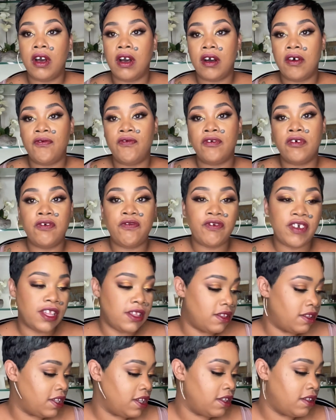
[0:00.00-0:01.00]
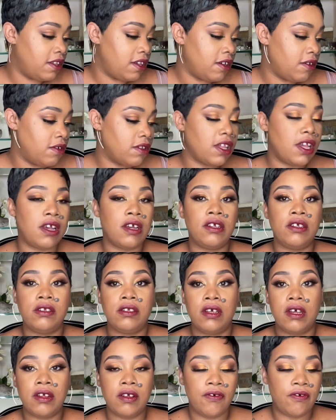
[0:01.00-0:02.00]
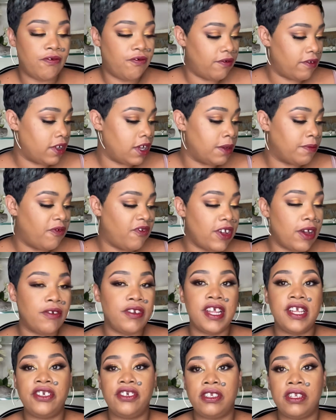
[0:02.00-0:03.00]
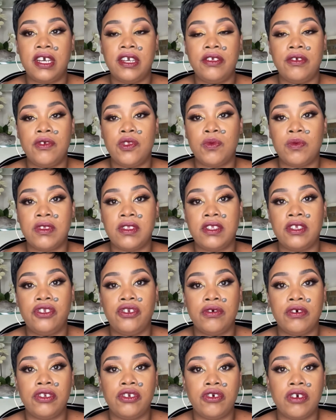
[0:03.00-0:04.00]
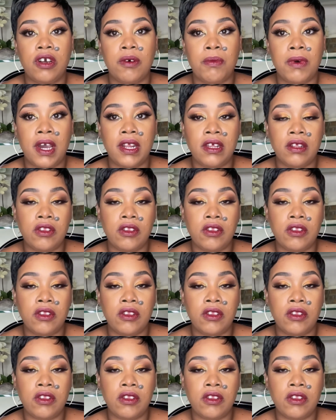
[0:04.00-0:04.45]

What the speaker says: Full face details. Foundation I used was the Giorgio Armani